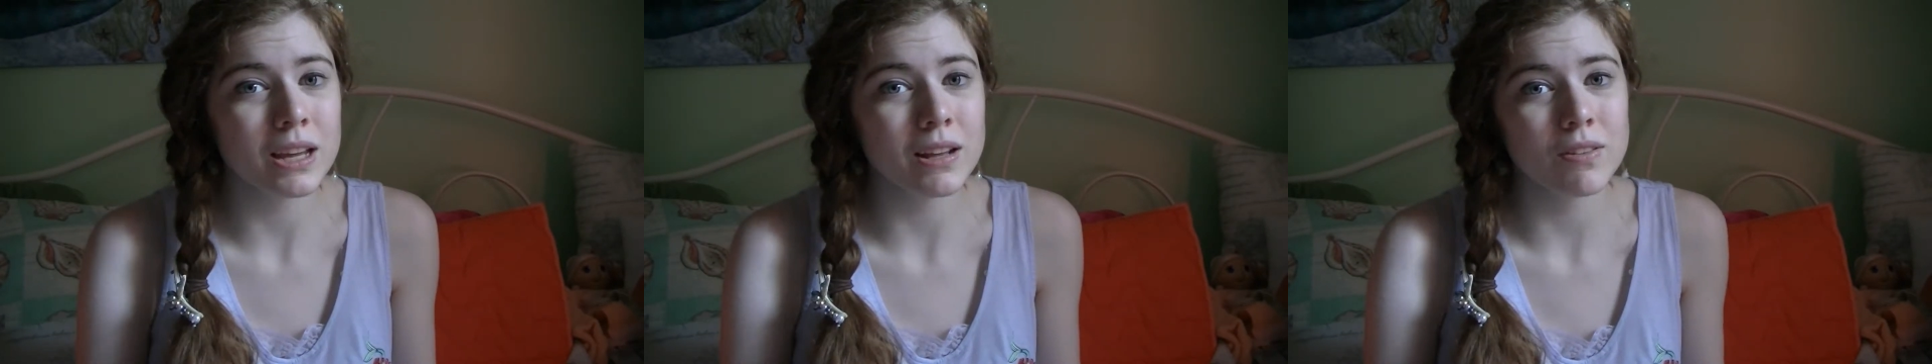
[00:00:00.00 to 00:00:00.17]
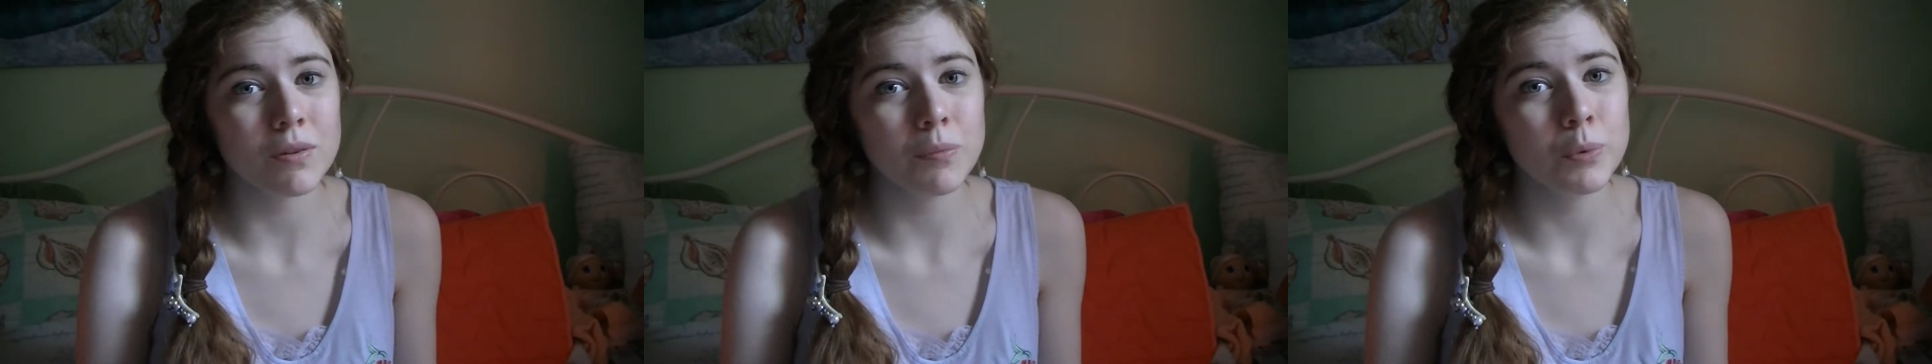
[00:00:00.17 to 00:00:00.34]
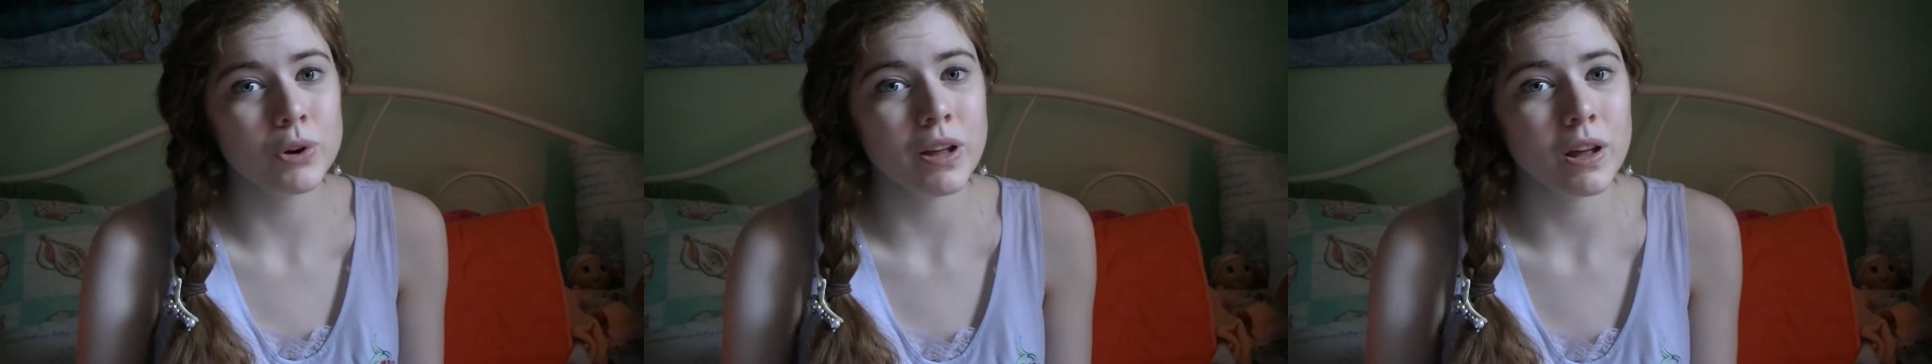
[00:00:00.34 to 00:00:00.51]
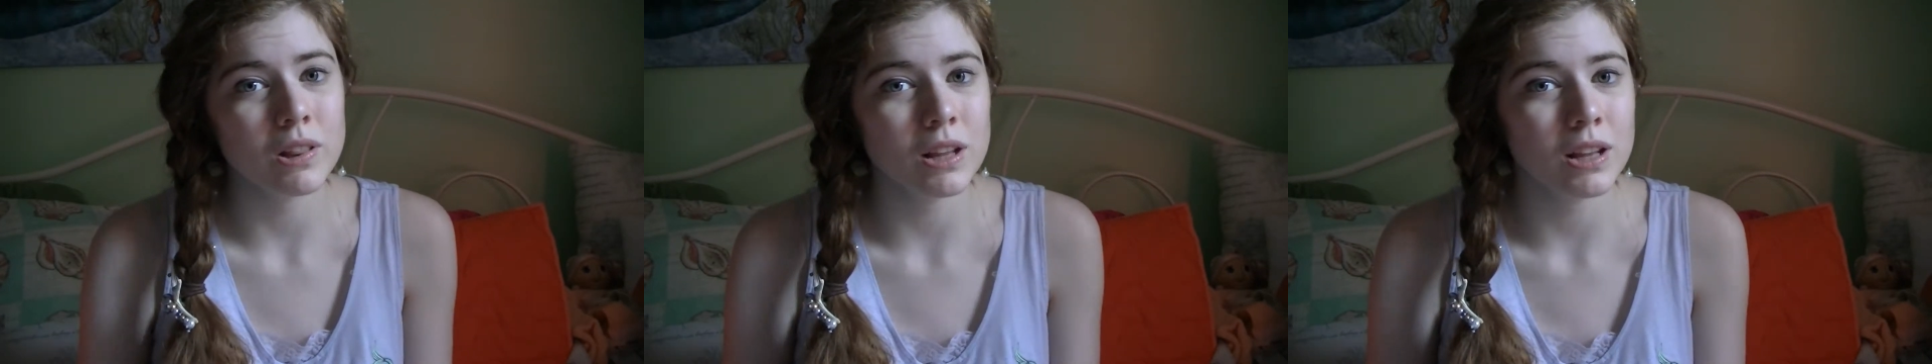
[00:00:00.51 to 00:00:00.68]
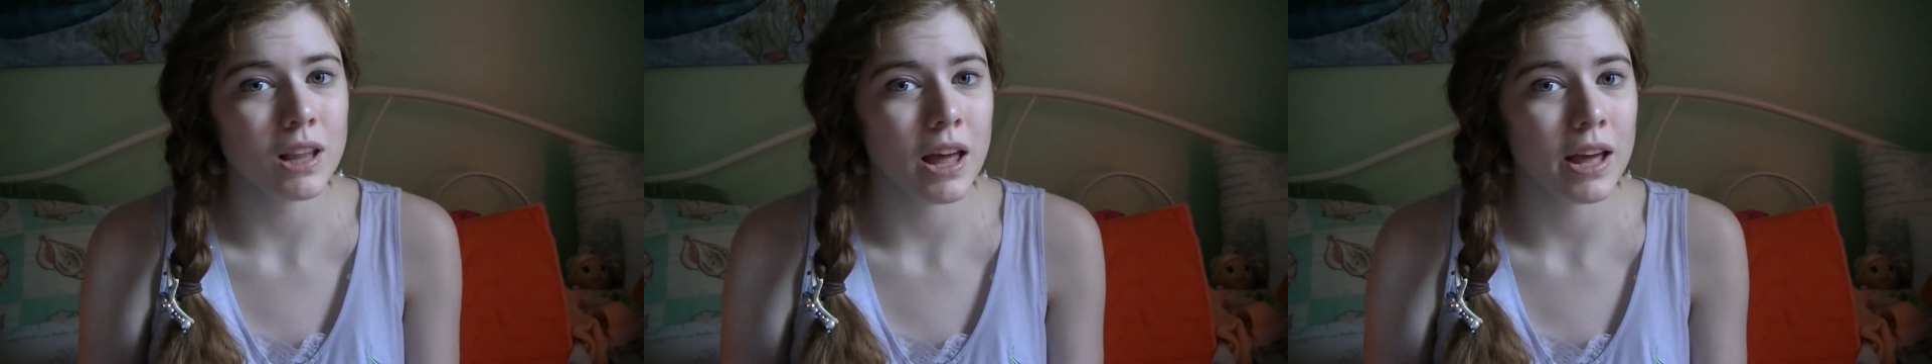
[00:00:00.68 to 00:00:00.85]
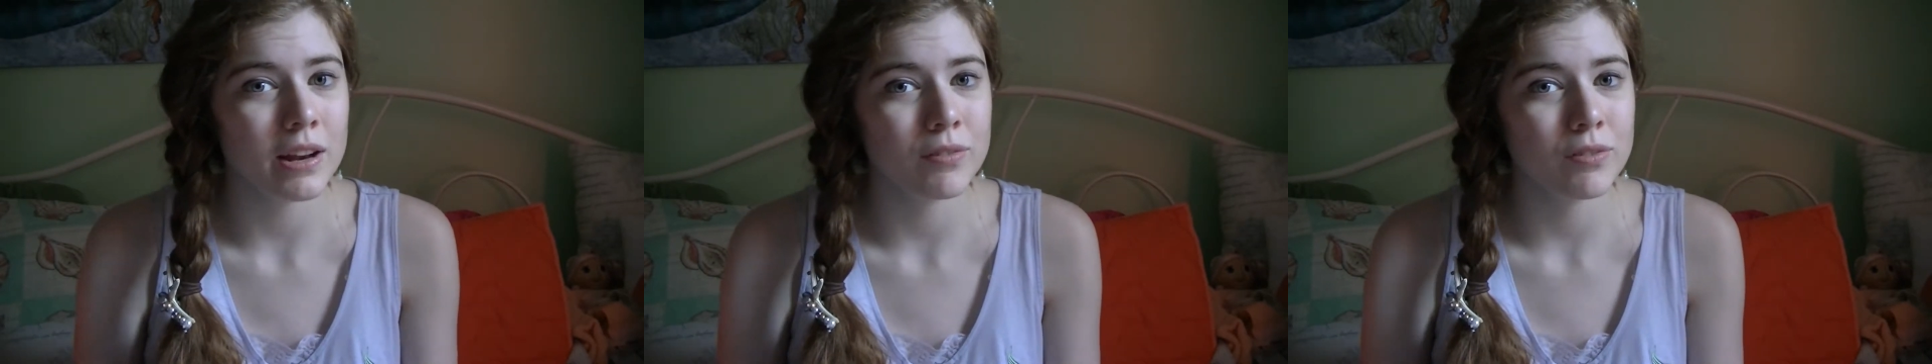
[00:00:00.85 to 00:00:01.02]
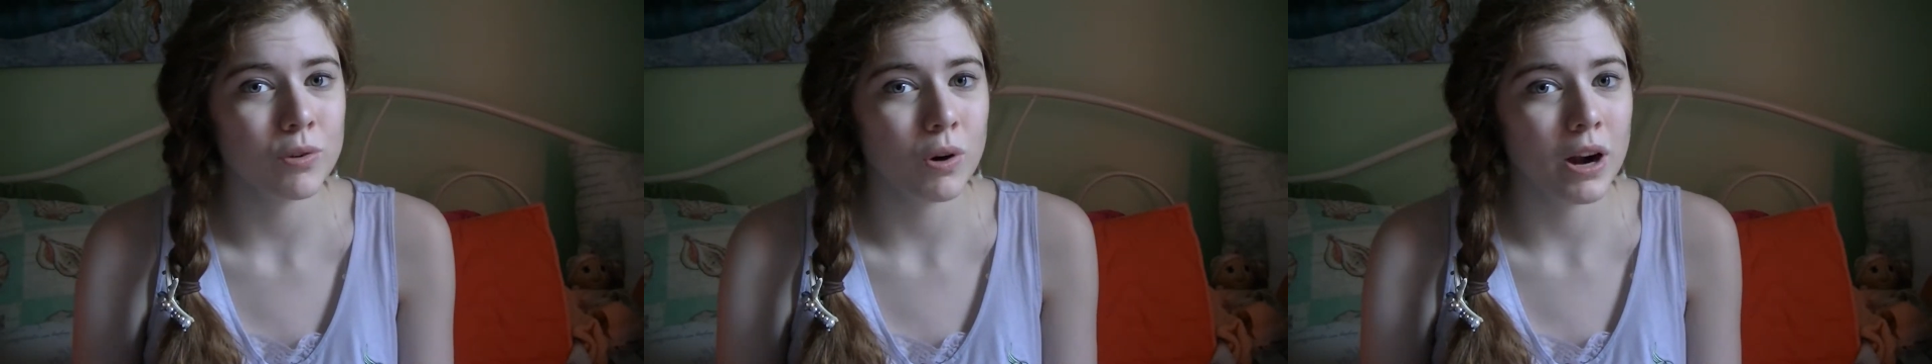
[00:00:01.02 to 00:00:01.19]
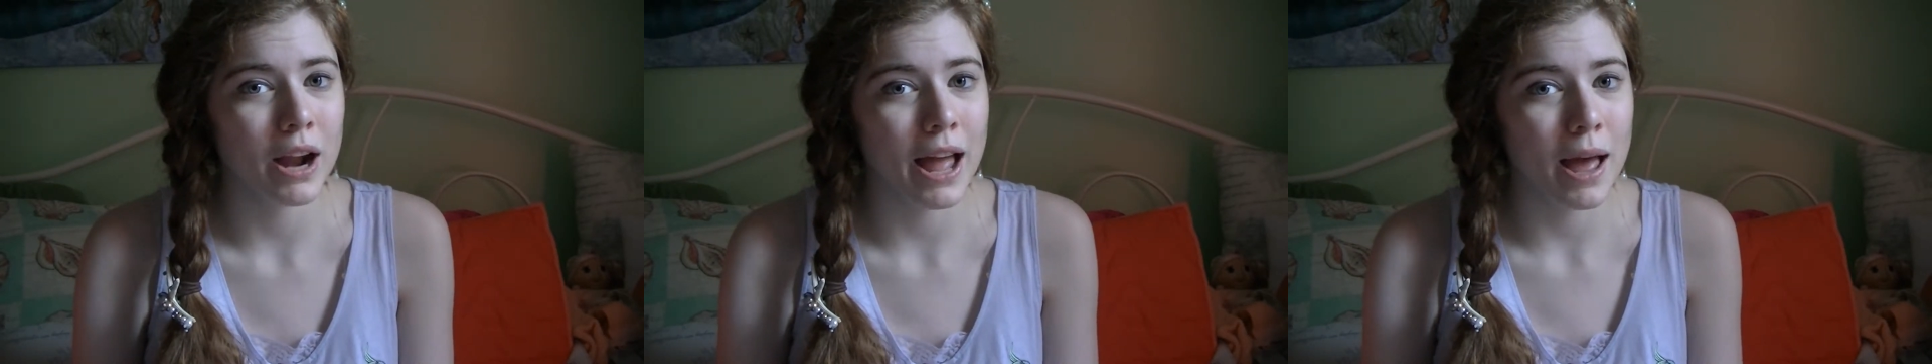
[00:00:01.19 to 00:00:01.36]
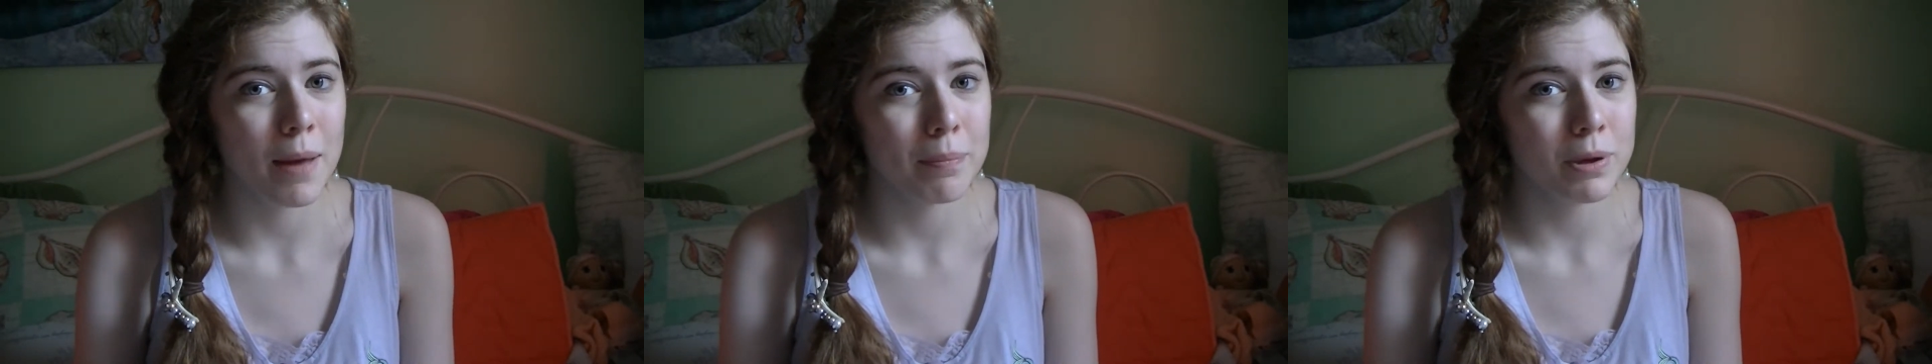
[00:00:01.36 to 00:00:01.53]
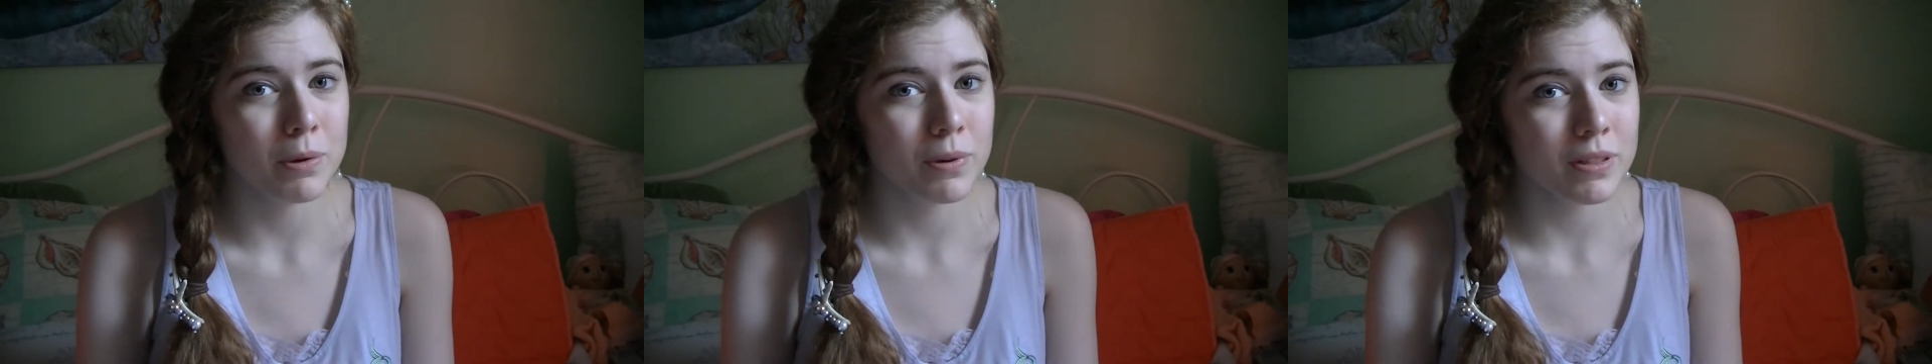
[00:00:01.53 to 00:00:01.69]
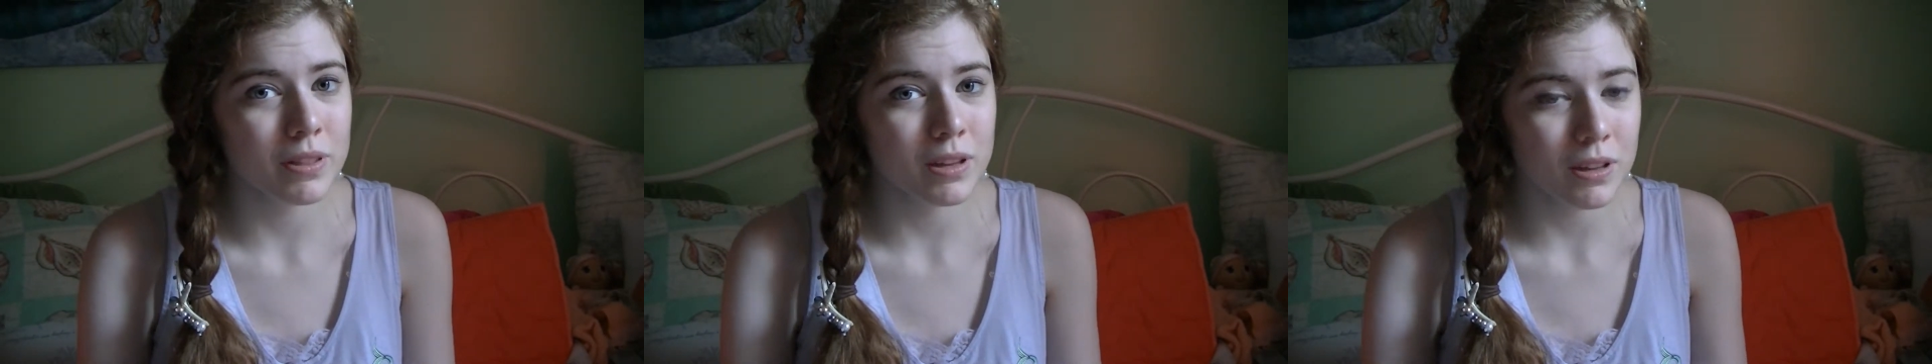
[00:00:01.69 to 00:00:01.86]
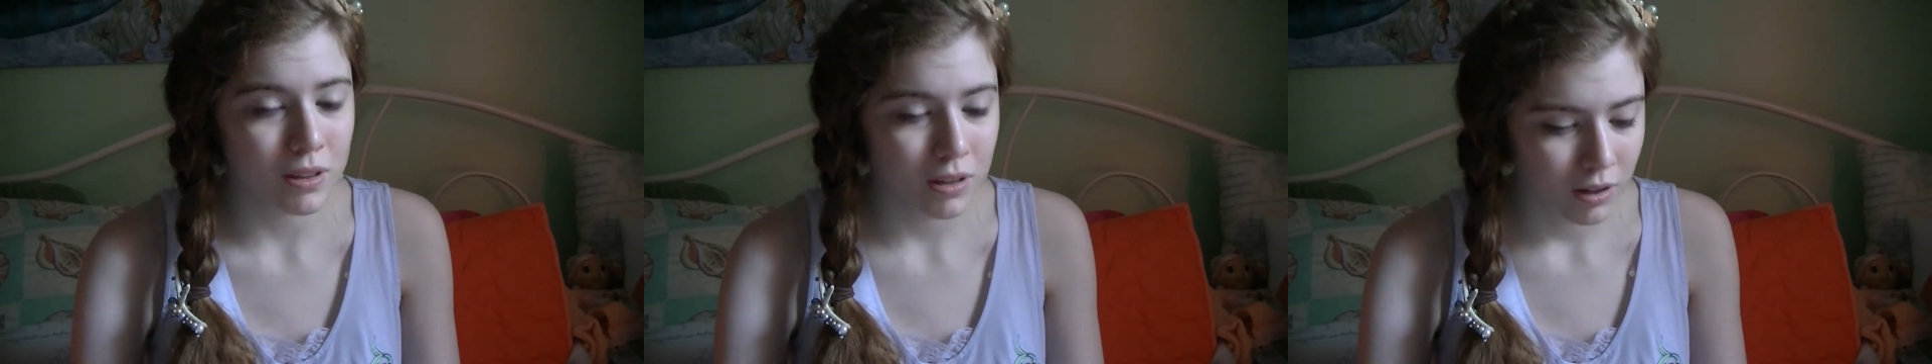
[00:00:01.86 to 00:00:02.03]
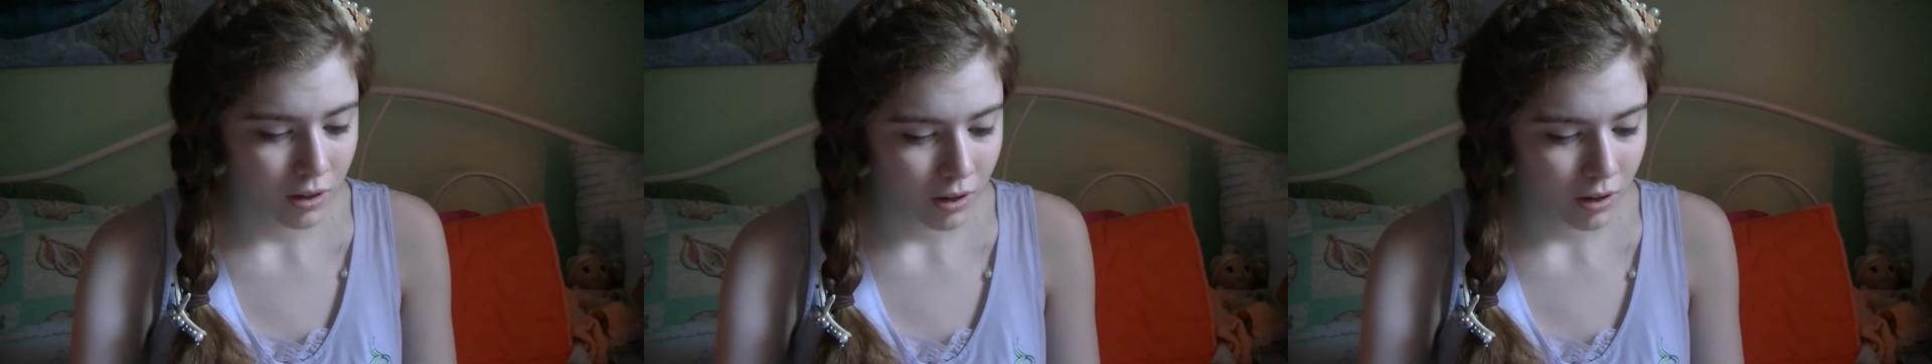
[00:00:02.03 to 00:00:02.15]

it somewhere down the line if you weren't happy with it.